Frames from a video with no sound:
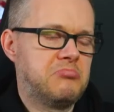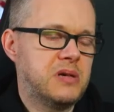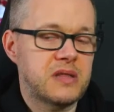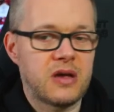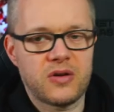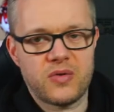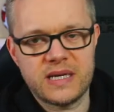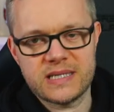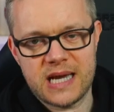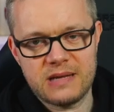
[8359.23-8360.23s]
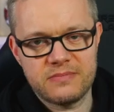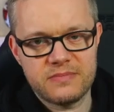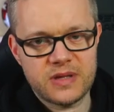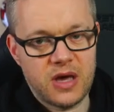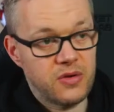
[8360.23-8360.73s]
I don't agree, Zane,
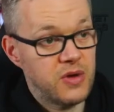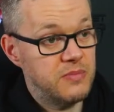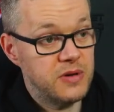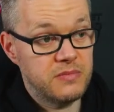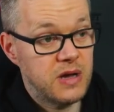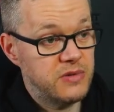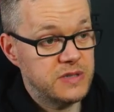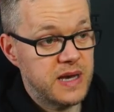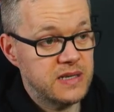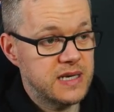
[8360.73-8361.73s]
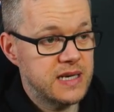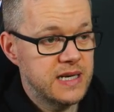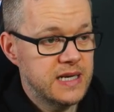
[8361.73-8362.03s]
but Don't agree, but I respect it.